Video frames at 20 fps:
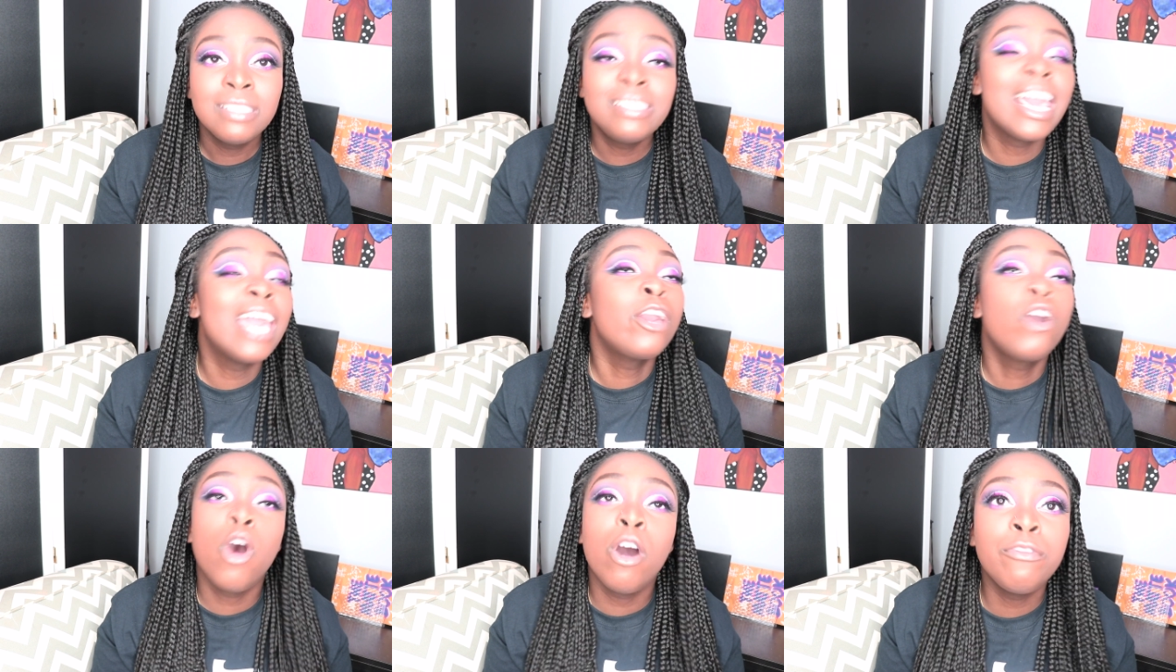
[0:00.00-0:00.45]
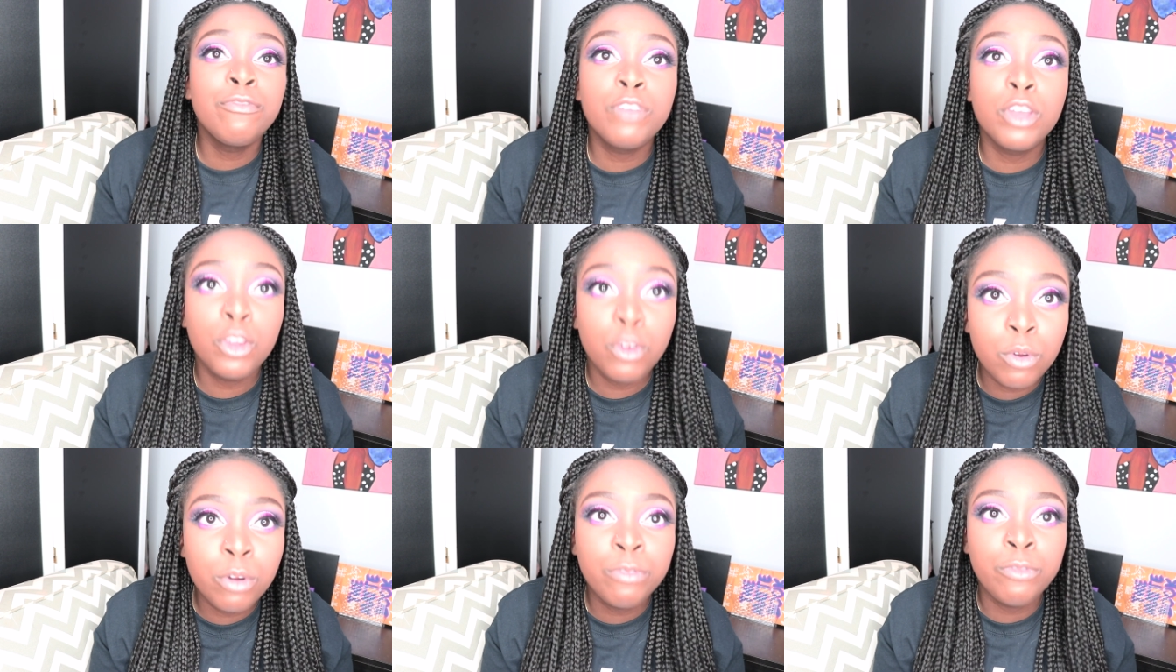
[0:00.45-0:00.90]
Take off the
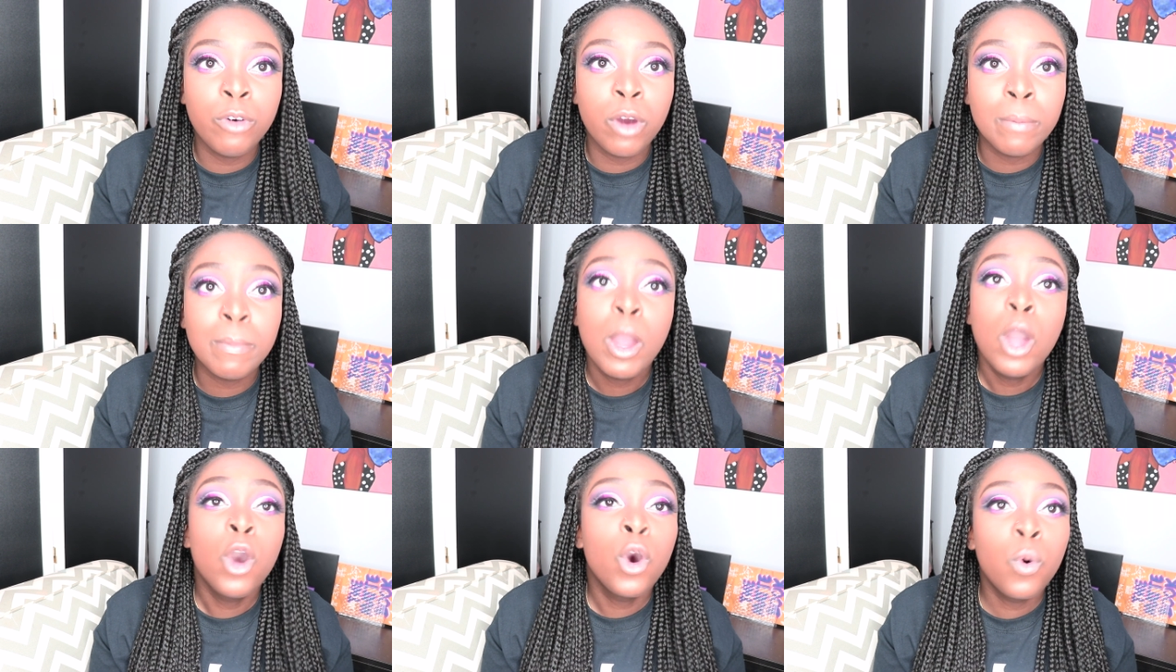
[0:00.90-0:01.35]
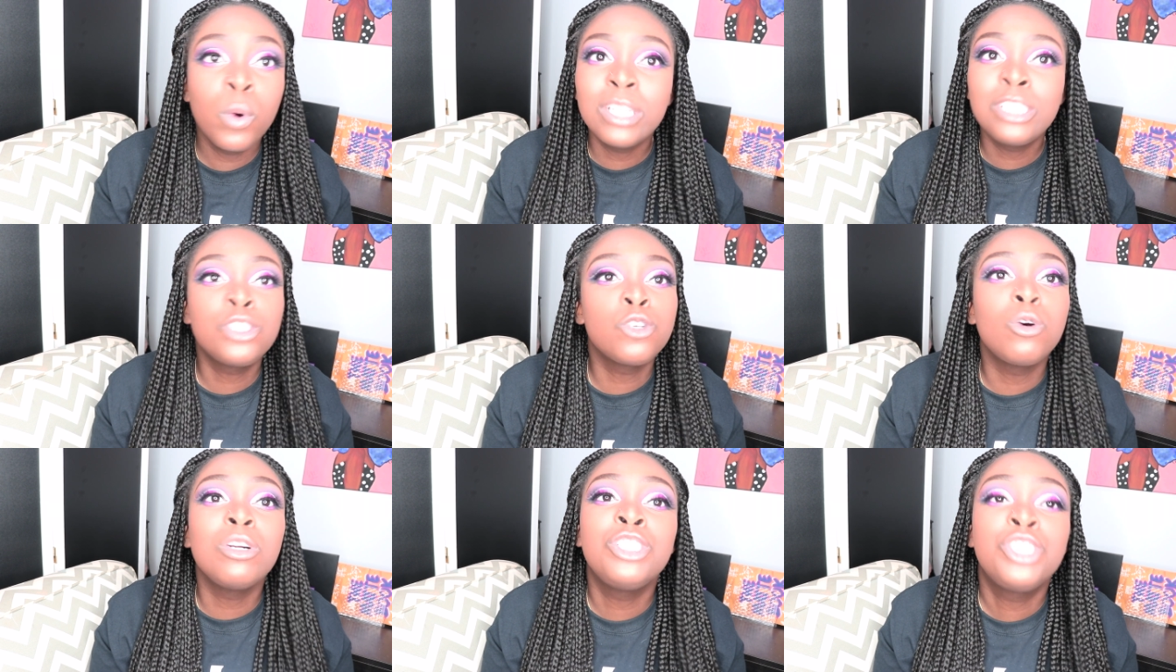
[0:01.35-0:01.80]
uniform.
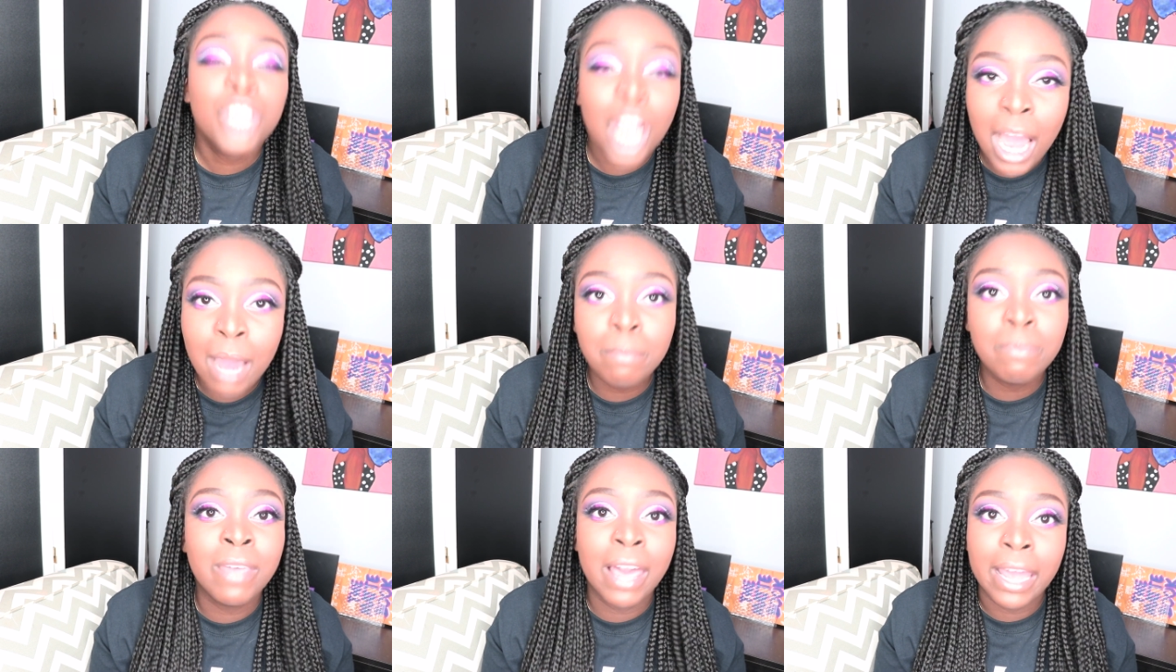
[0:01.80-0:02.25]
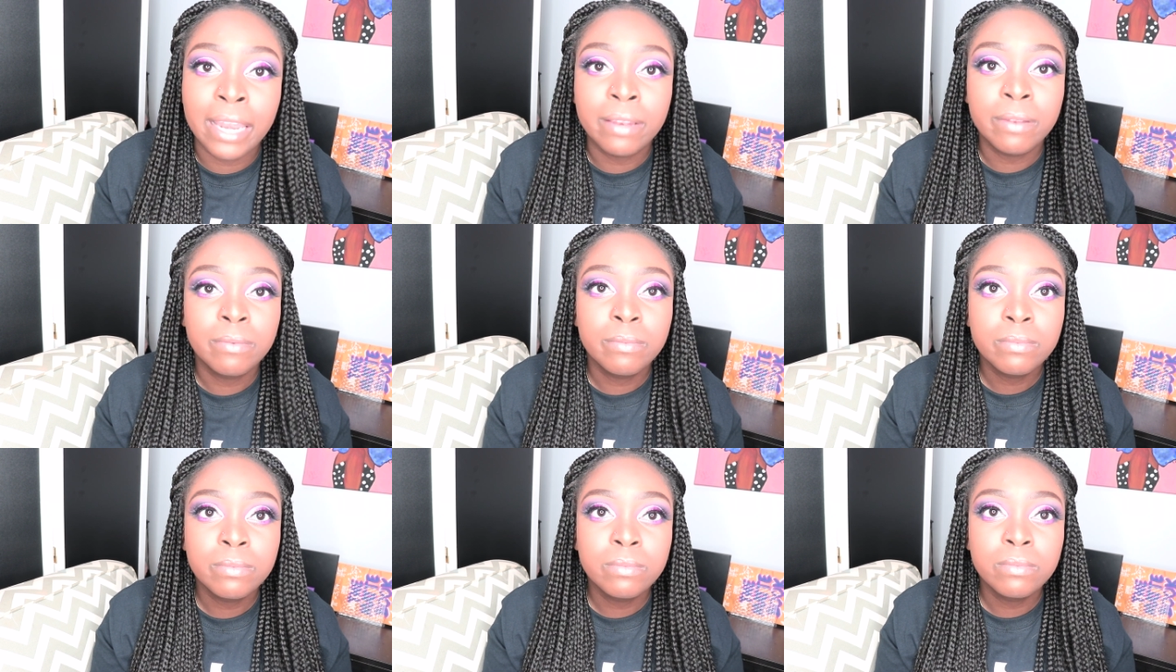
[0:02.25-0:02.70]
Quit your job then.
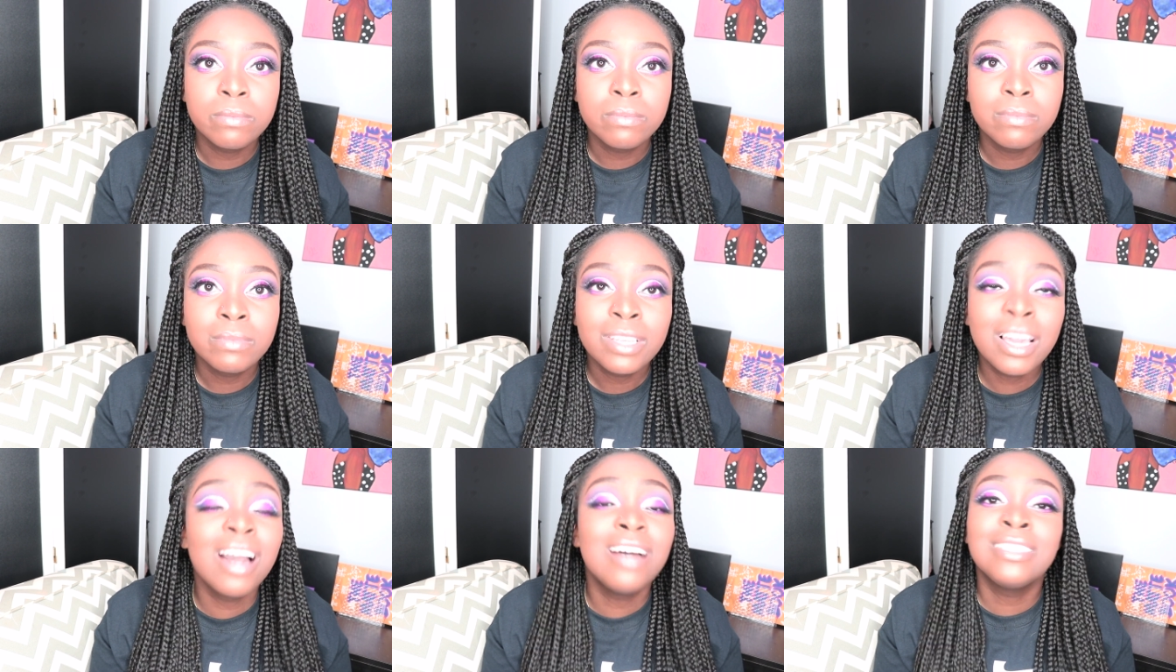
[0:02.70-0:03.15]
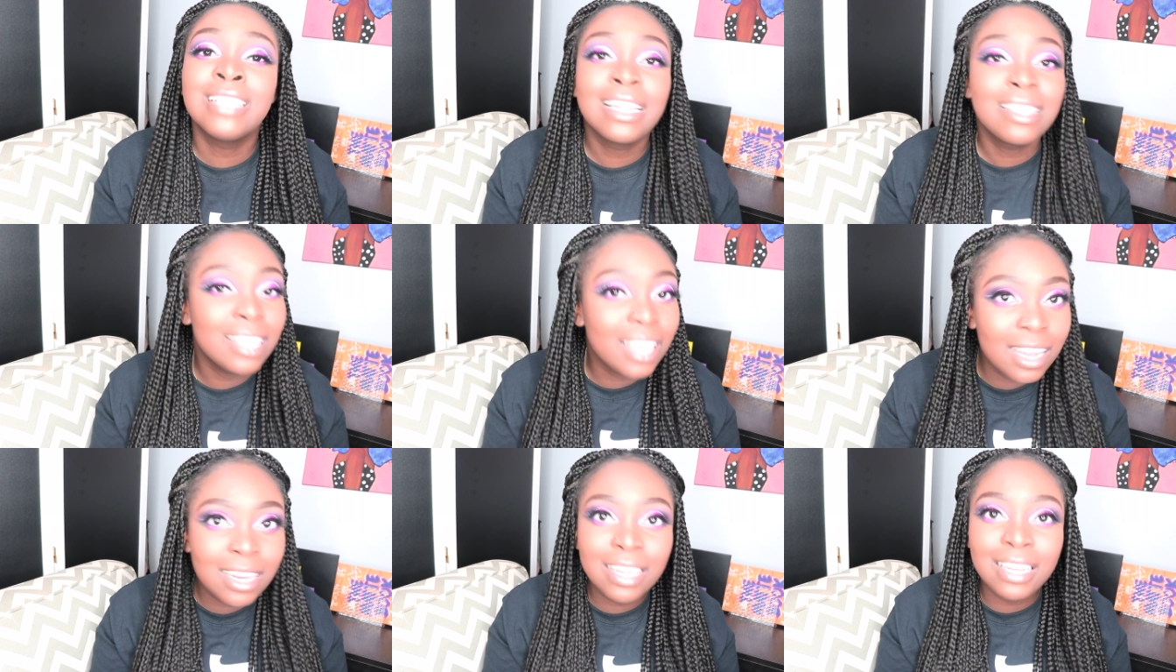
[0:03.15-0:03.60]
Because at
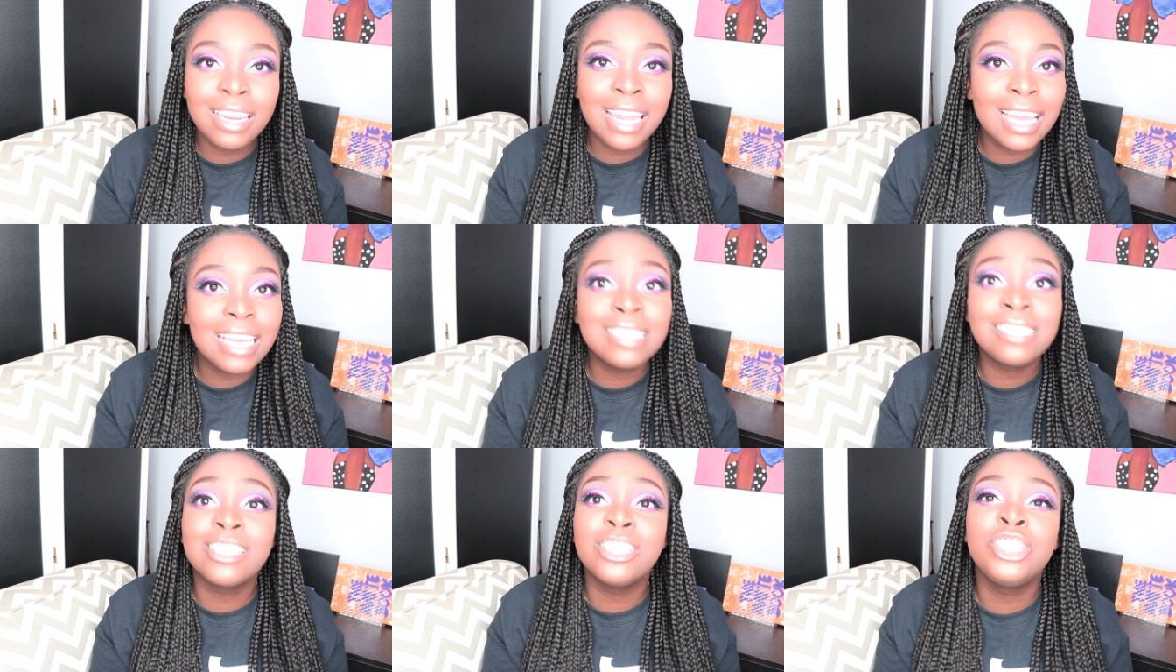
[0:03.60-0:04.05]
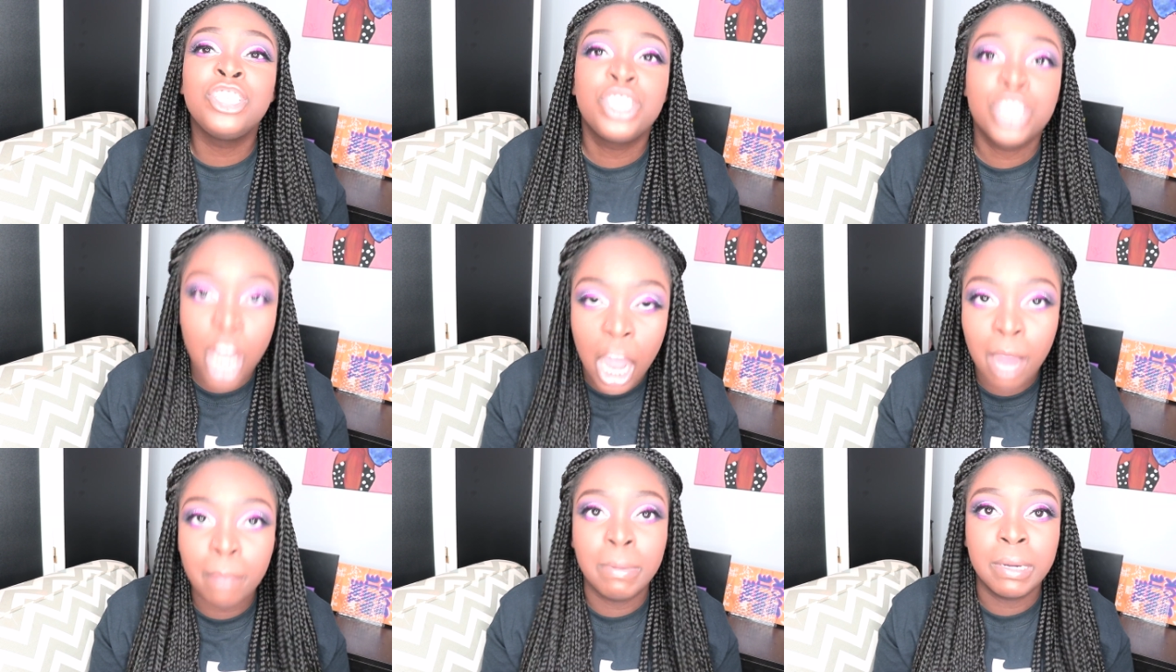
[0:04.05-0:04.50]
the end of the day, it's a
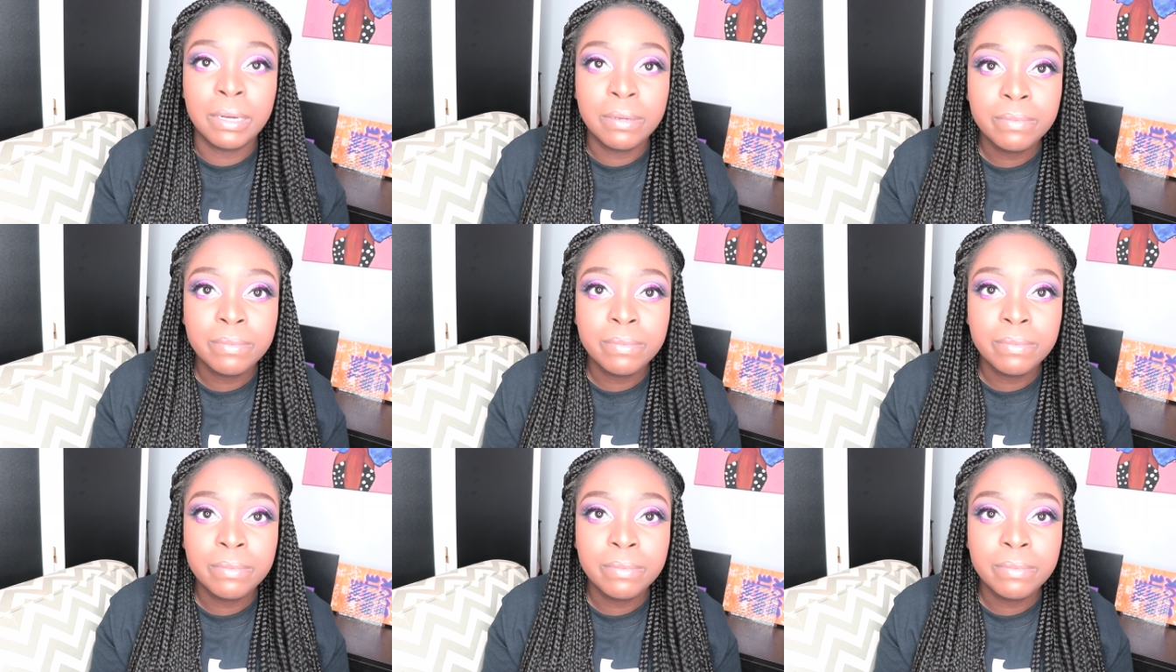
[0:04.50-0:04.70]
job.